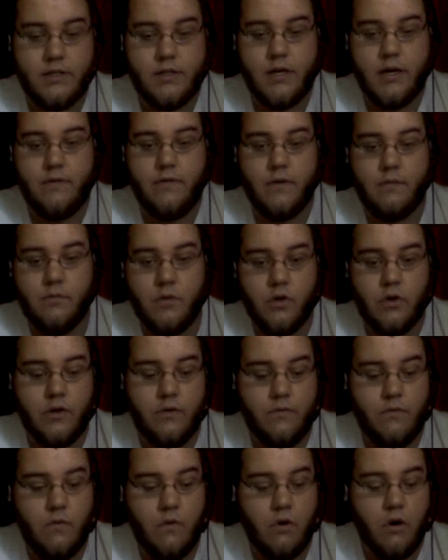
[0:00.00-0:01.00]
of the stuff I'm
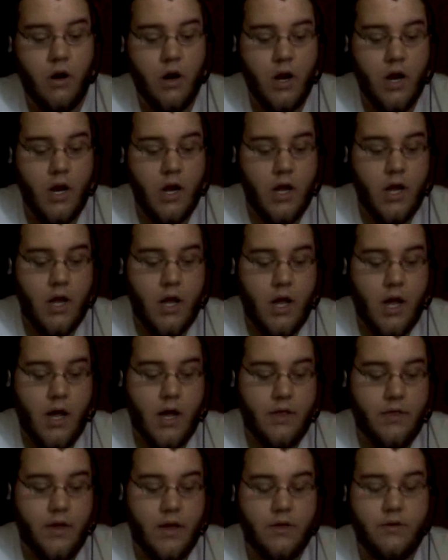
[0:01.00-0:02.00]
looking for.
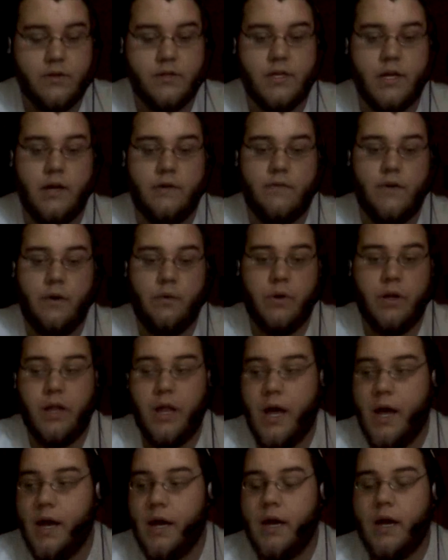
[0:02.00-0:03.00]
The other stuff I would
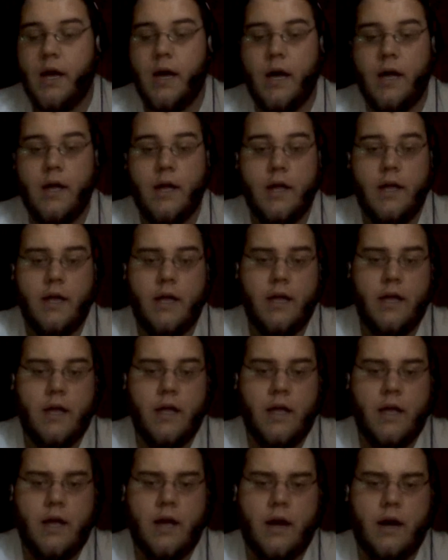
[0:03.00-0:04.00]
like,
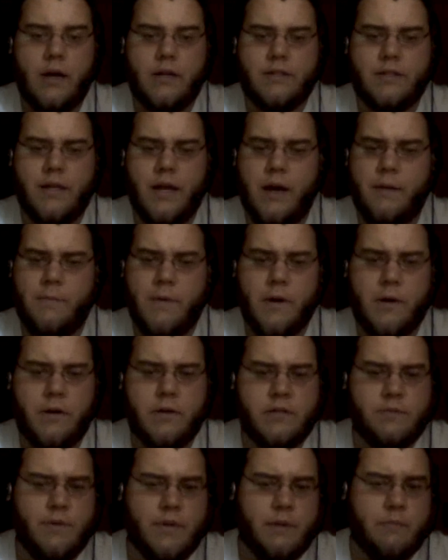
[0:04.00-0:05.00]
honestly, I'm not
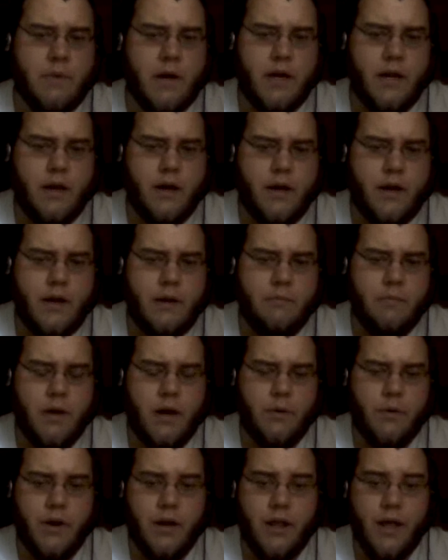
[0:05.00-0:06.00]
going to spend the money on it,
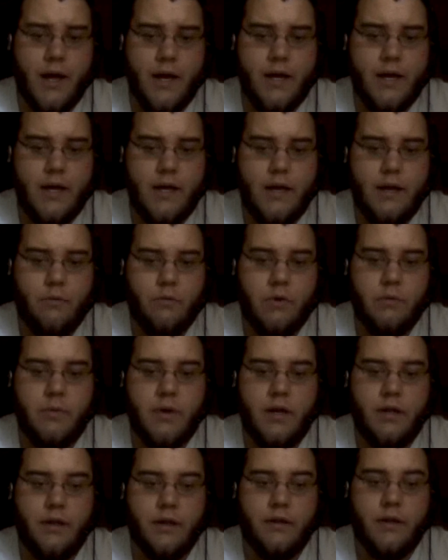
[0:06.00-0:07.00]
but I would like it. It would
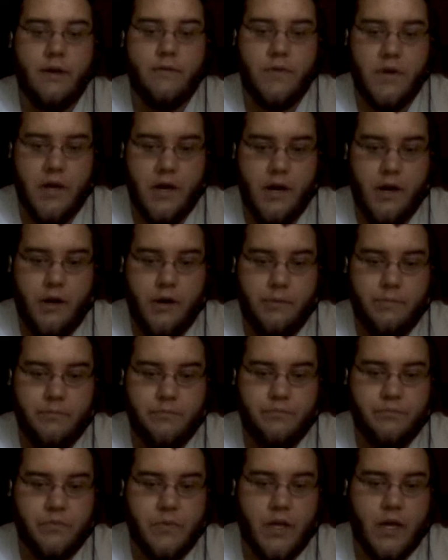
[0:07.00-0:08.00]
be the Leviair.
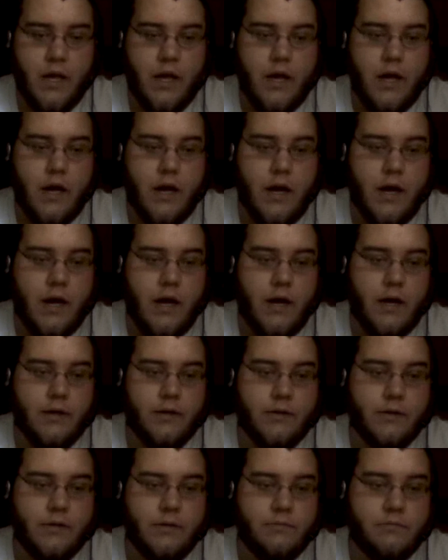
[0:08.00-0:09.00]
I'm
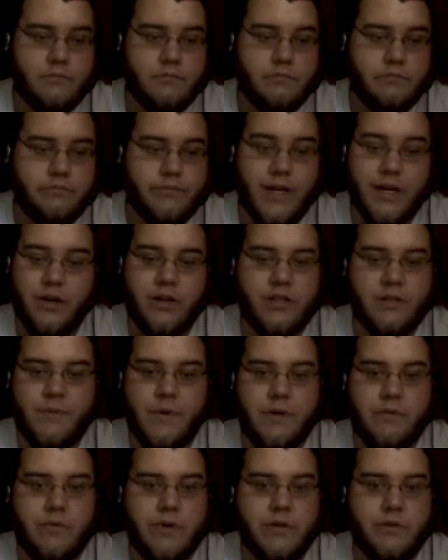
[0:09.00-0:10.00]
not going to
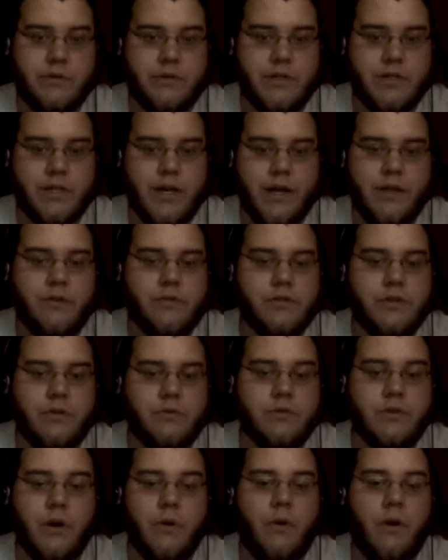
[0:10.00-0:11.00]
spend the resources either,
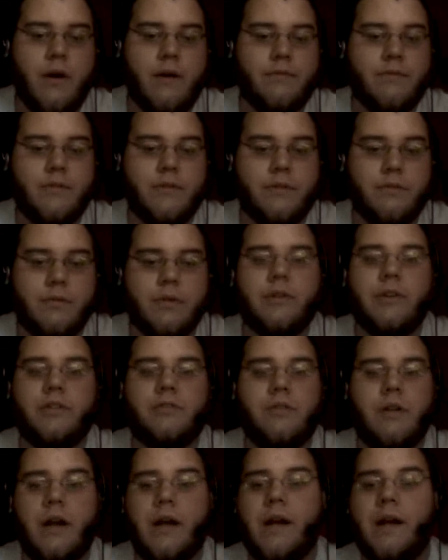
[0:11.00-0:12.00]
so don't offer to really
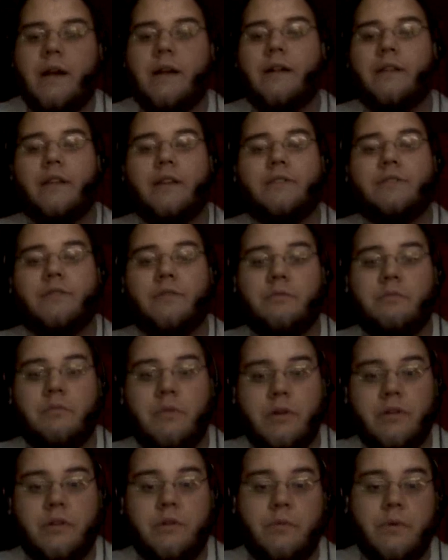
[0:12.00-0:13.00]
trade unless you're
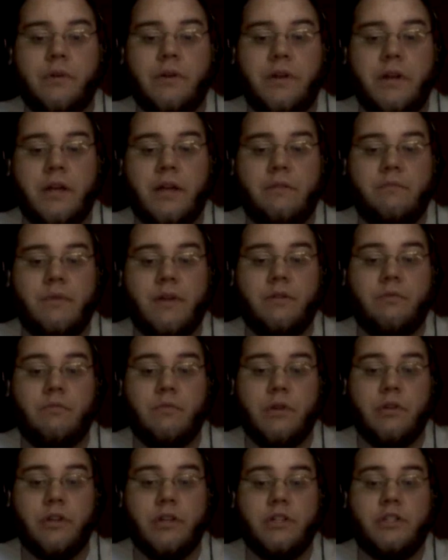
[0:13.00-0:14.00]
really willing to give me a
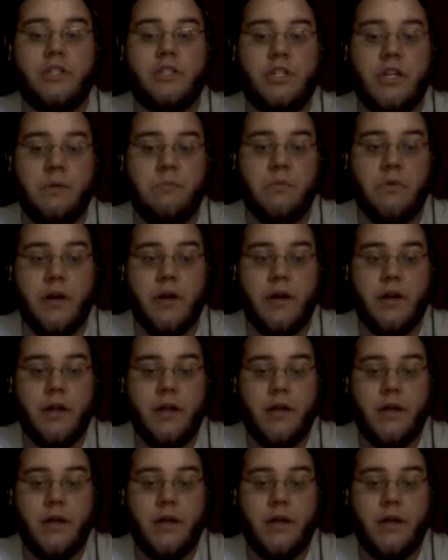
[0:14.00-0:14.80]
really cheap one.